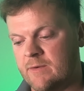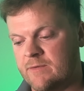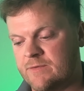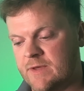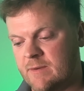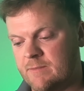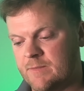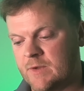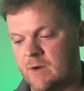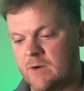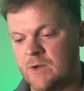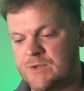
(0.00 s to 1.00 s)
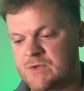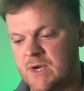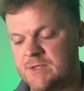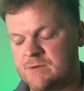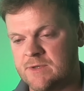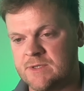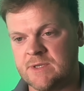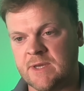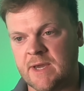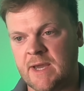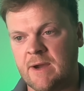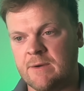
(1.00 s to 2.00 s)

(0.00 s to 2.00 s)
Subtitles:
With got a contractor in to dig it out. It